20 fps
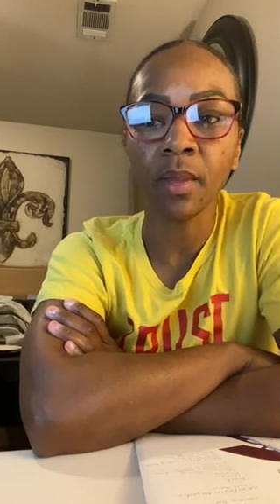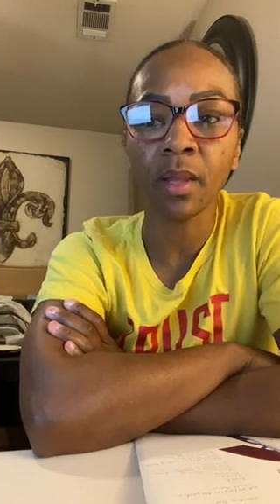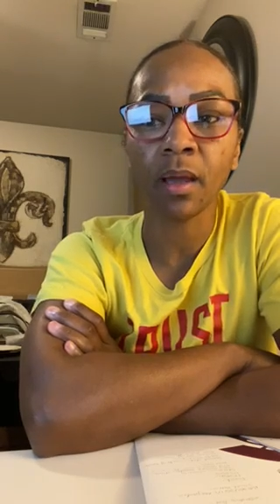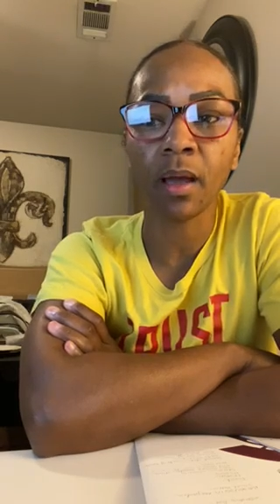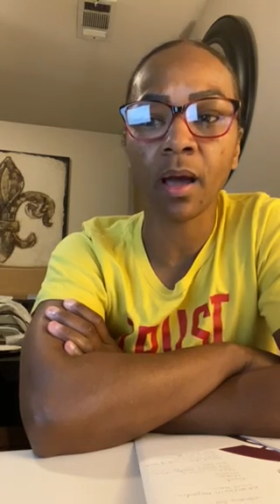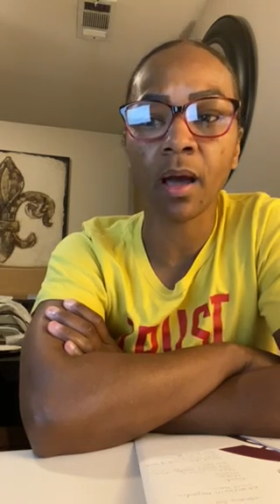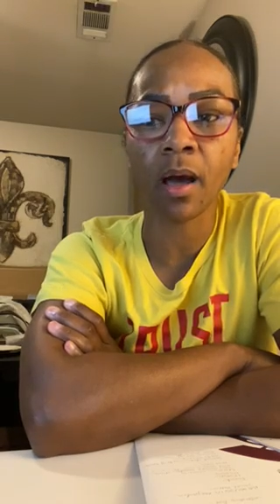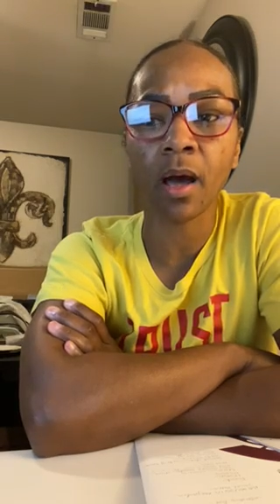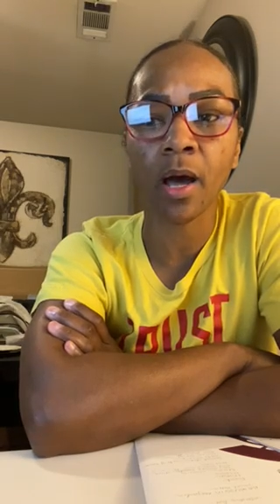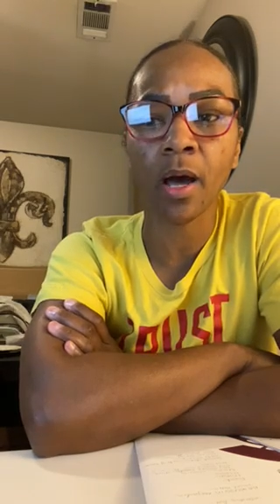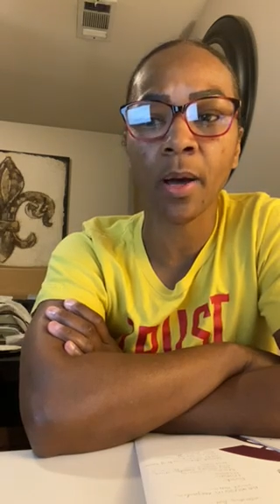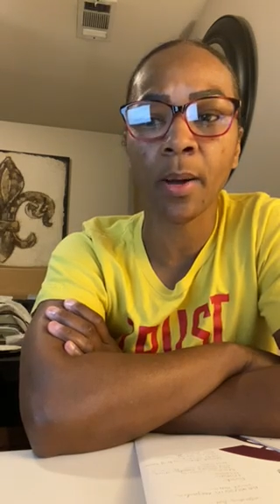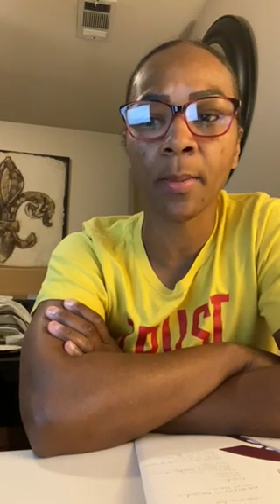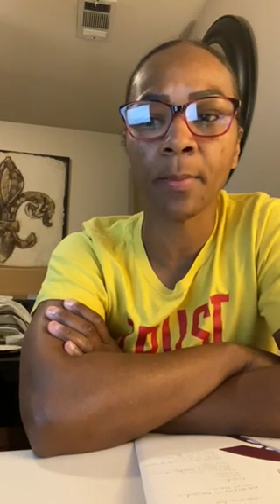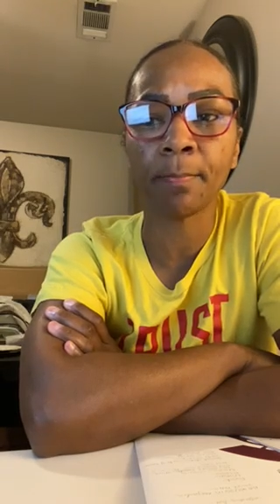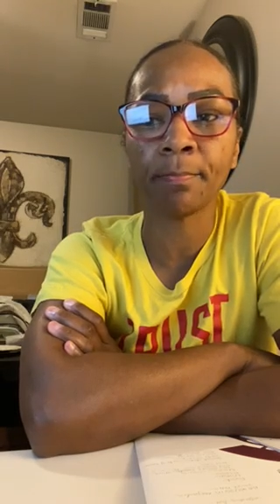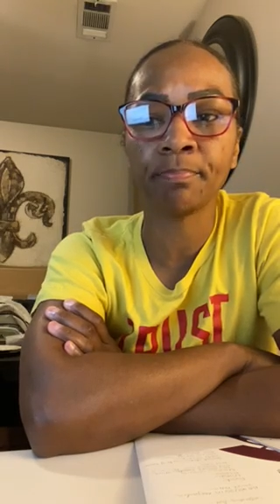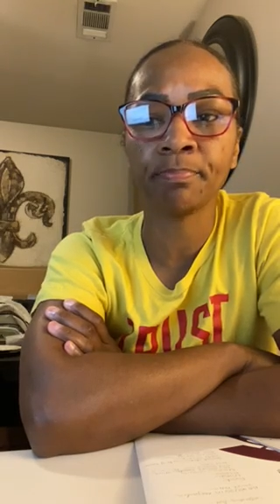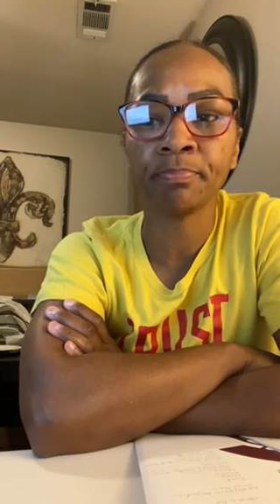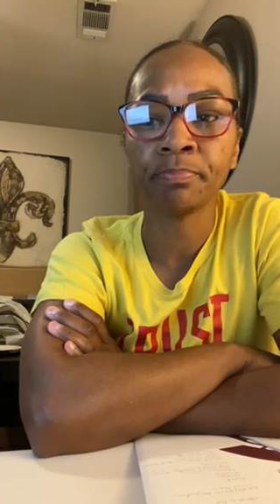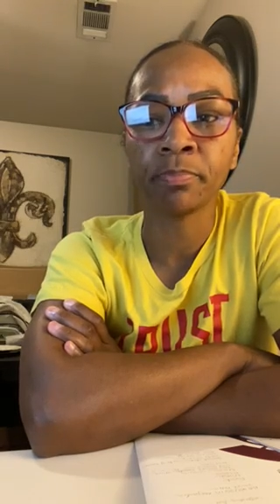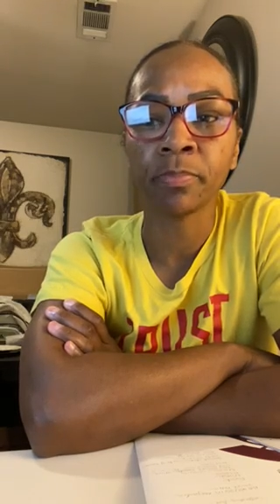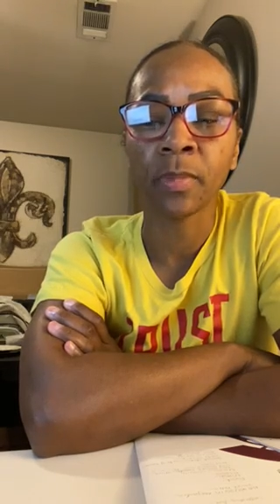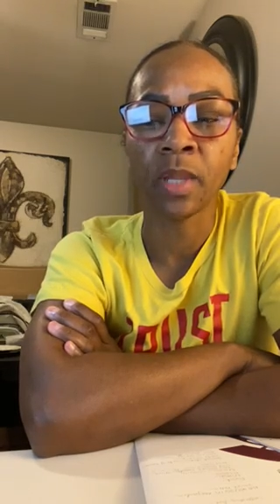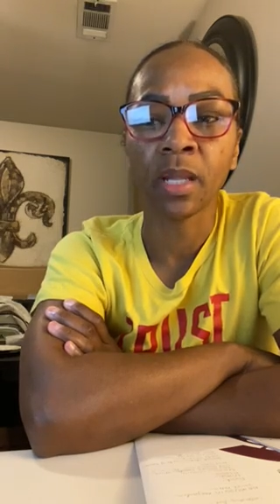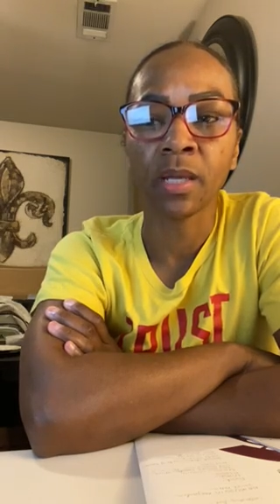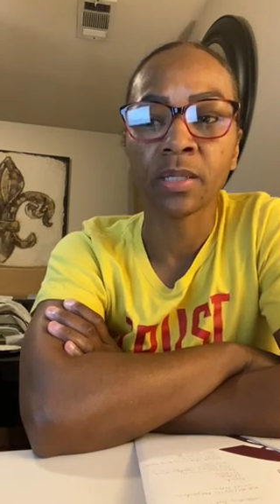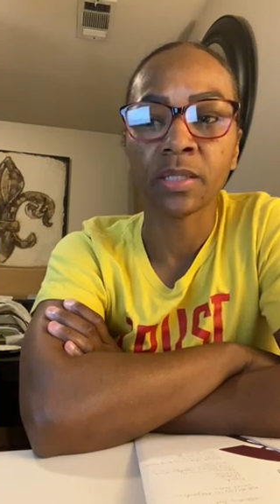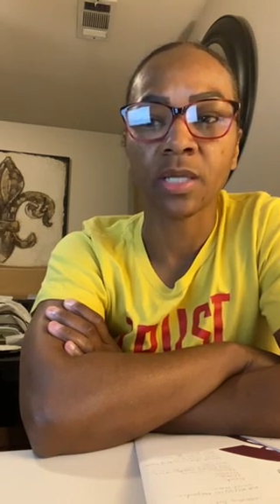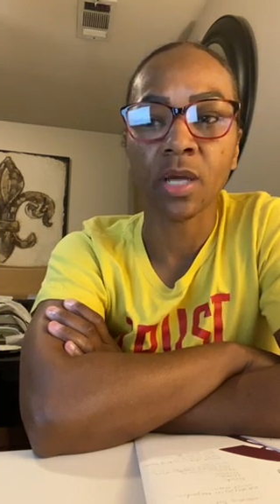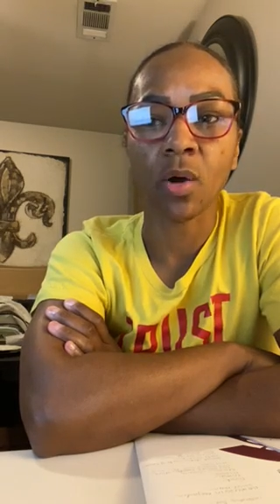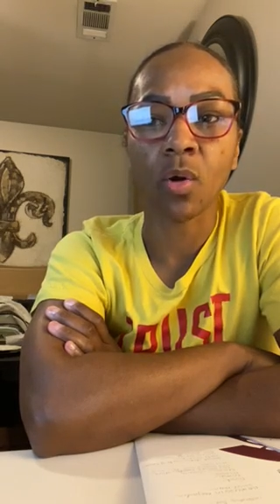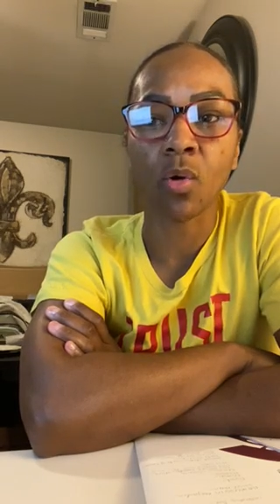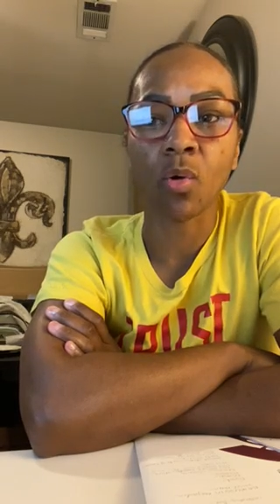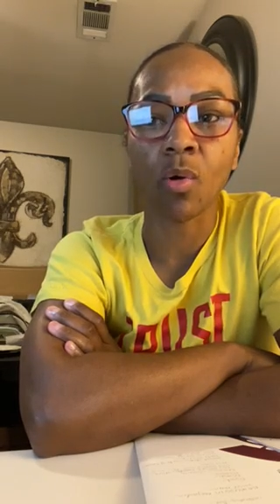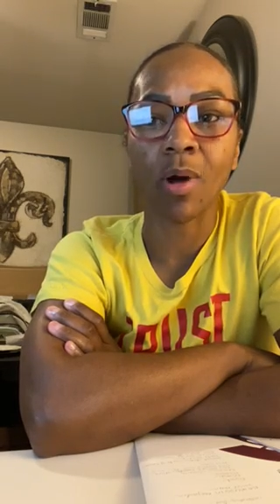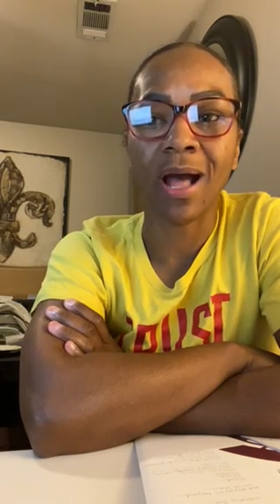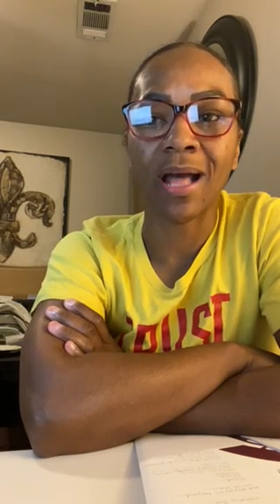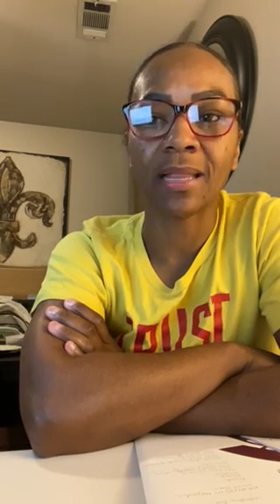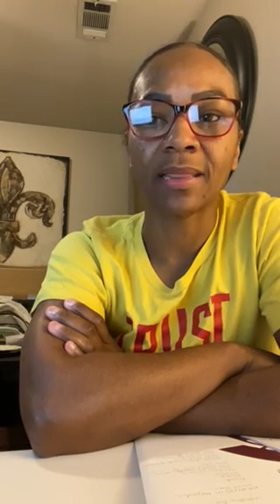Um,
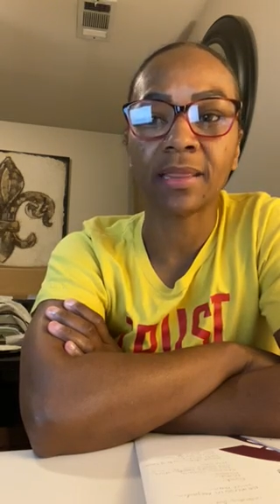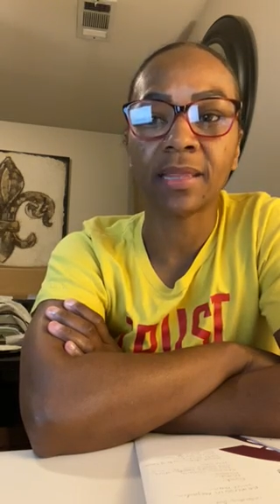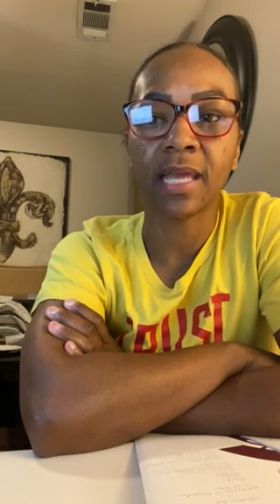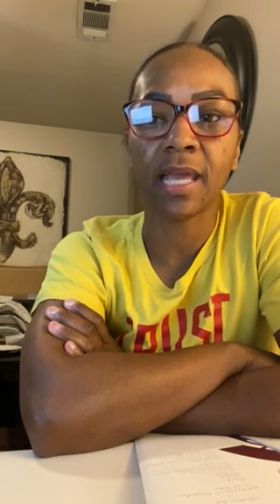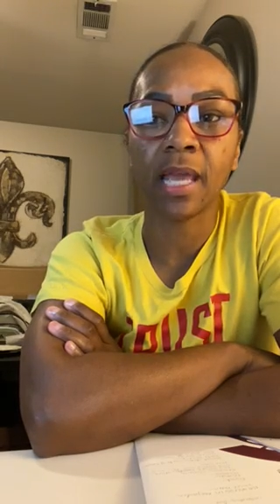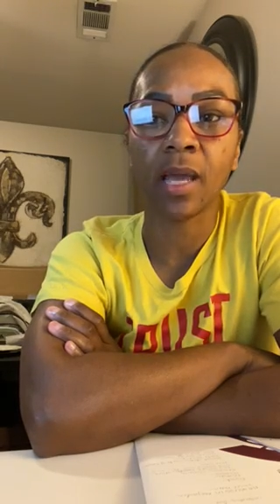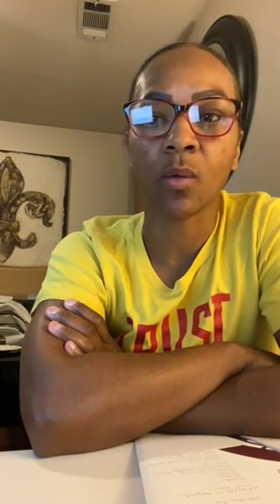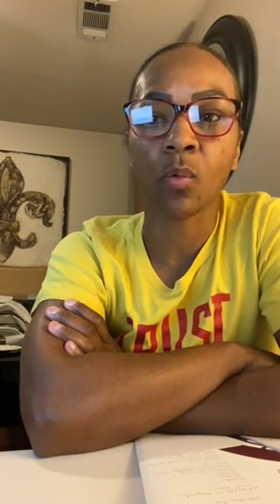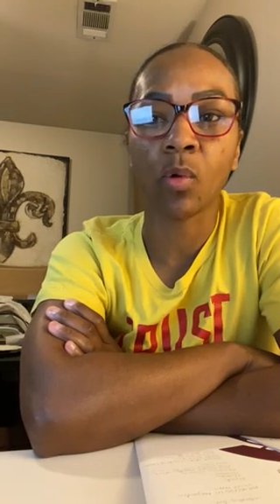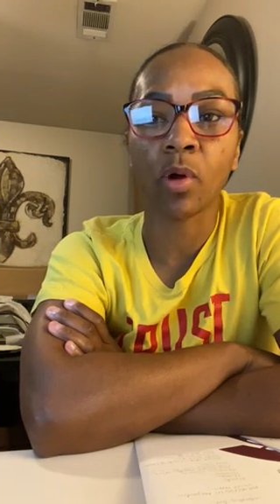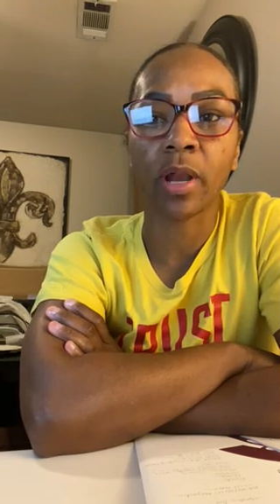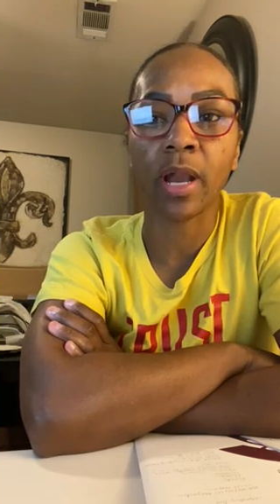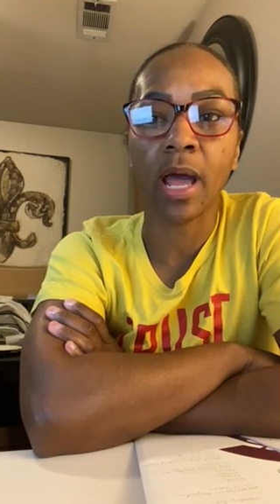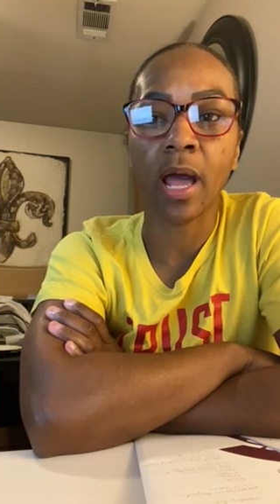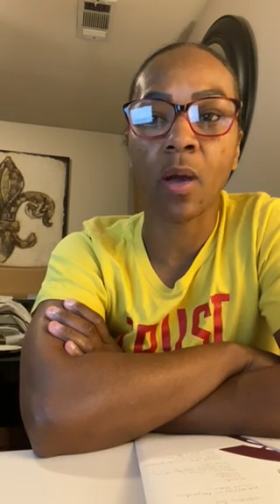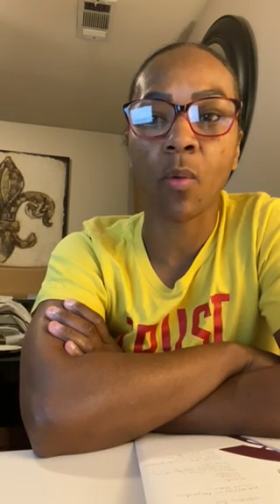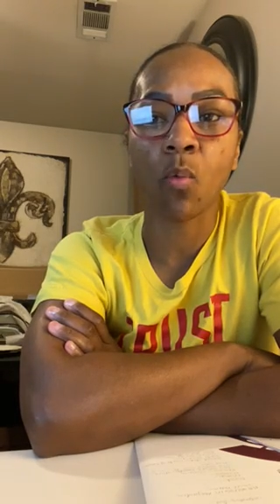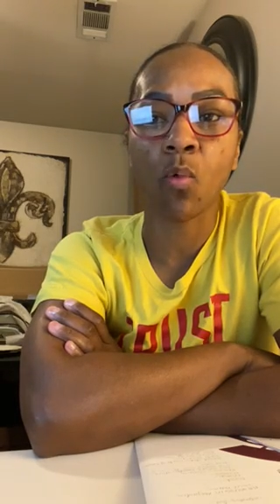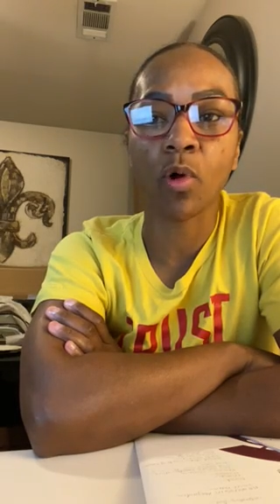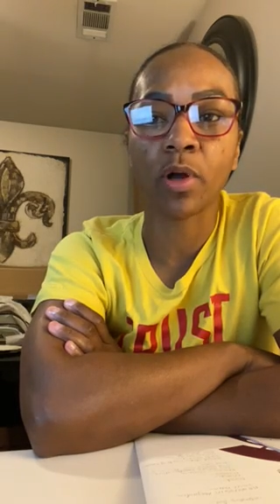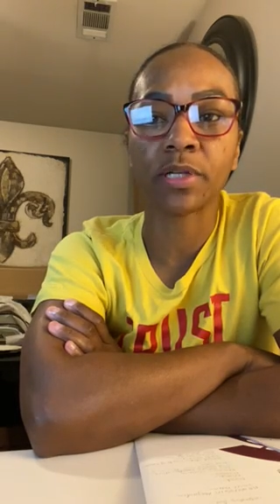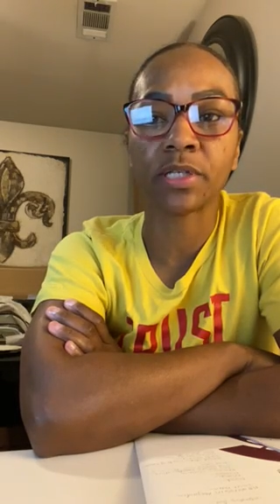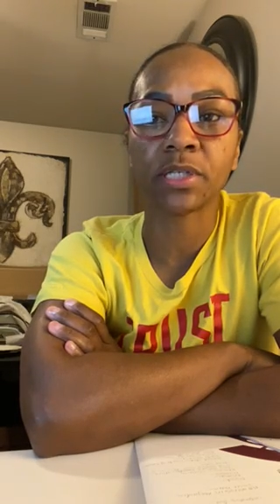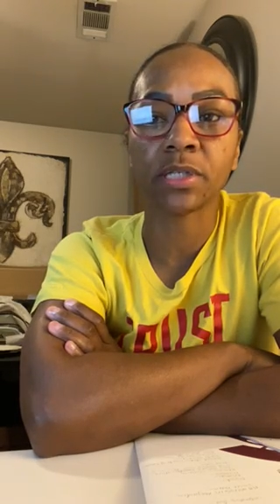so I think what I want